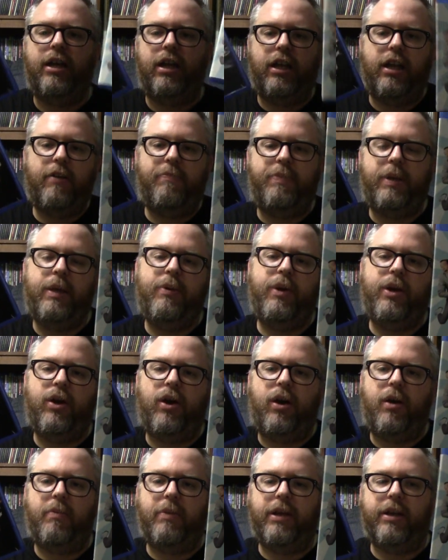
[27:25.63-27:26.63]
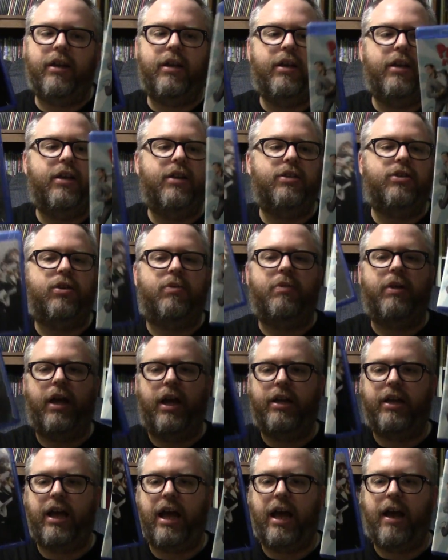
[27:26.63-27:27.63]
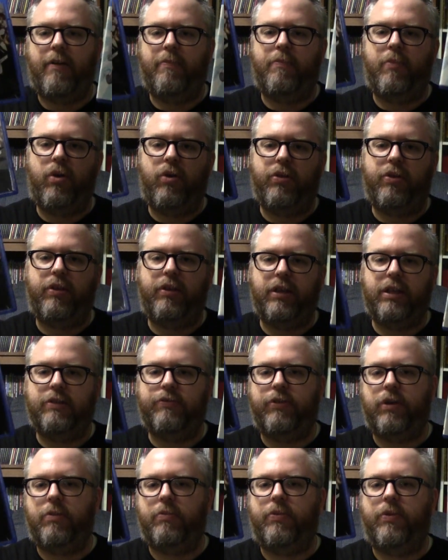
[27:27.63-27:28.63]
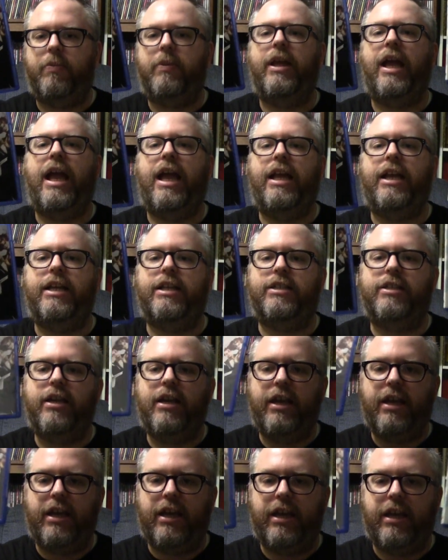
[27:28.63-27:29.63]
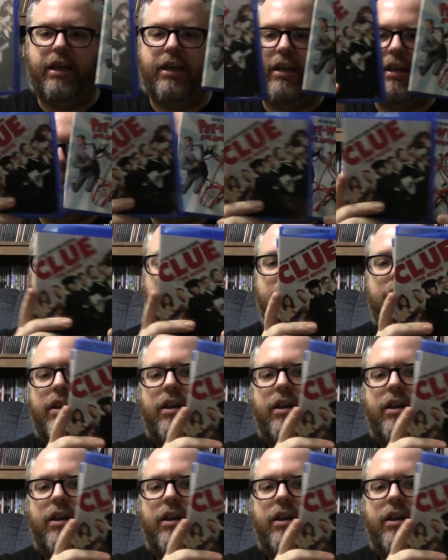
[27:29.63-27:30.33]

Love Pee-wee Herman, so I'm glad to have both of these films from the eighties in